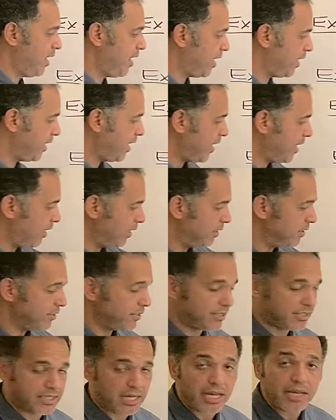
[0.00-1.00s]
Again,
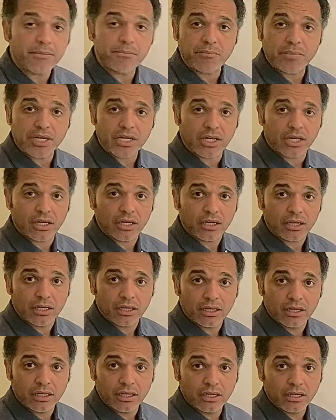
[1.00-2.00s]
same meaning,
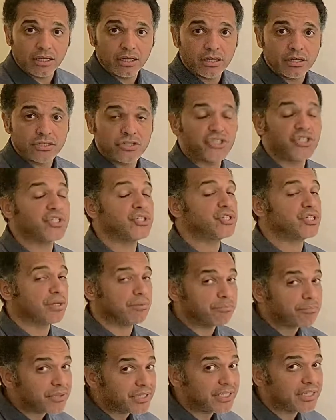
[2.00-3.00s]
just
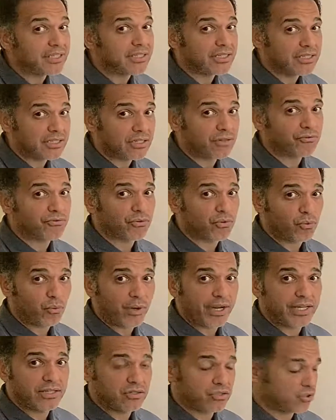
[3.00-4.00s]
completely different
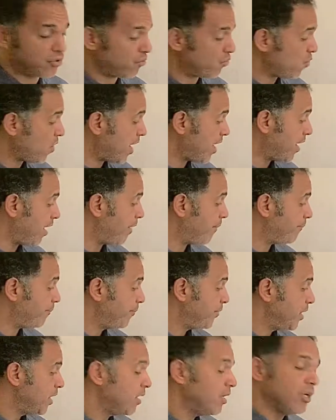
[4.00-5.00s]
ways to write it.
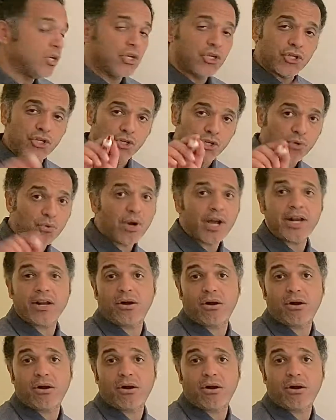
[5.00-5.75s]
You at